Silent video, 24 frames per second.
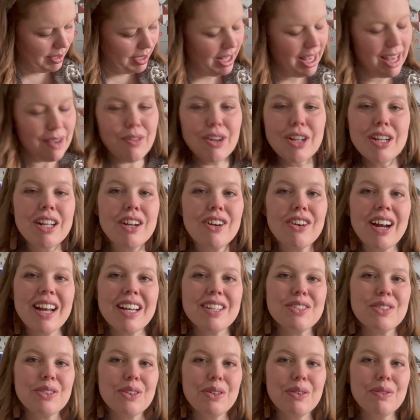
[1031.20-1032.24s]
every knitter has
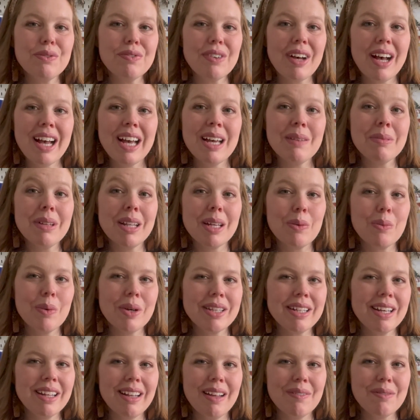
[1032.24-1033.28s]
their own vibe and like what
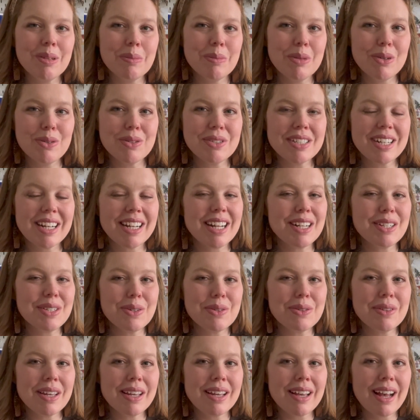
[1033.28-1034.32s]
they love the most. And I do
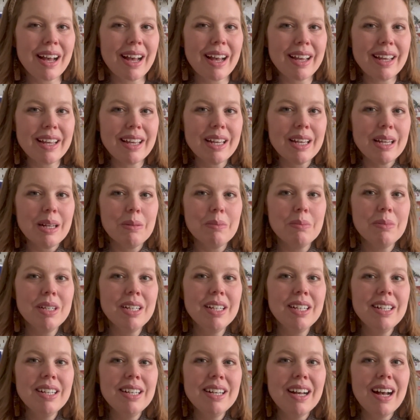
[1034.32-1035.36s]
think I am
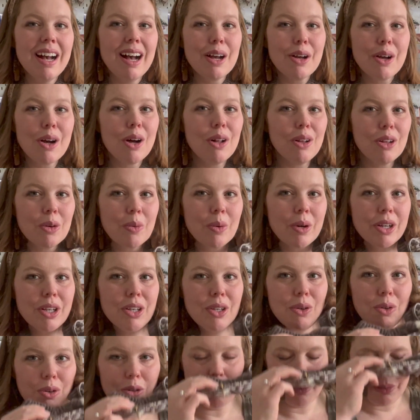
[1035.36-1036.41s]
a color work
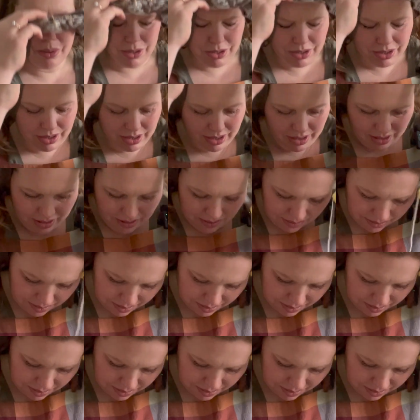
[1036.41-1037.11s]
yoke person.